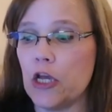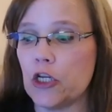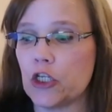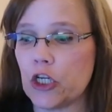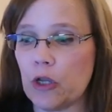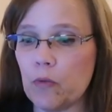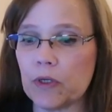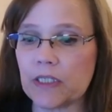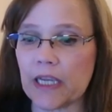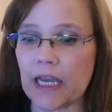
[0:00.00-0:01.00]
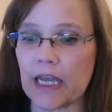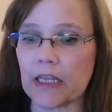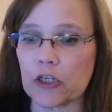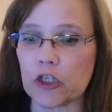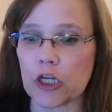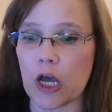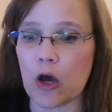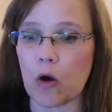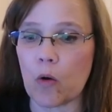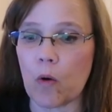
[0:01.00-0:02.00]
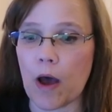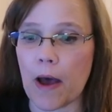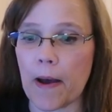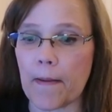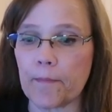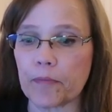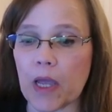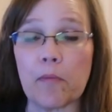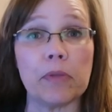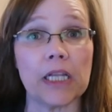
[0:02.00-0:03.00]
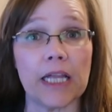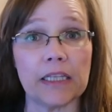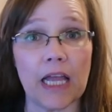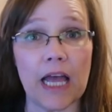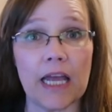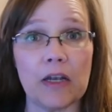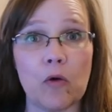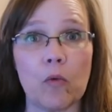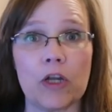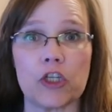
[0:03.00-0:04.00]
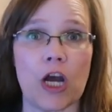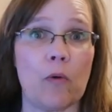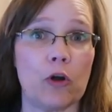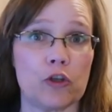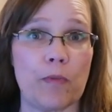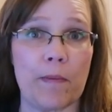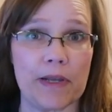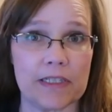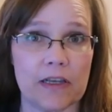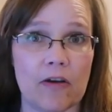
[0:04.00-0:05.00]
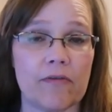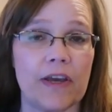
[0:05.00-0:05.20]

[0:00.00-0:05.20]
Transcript: She was in the show um, Bloodline, which I watched by myself.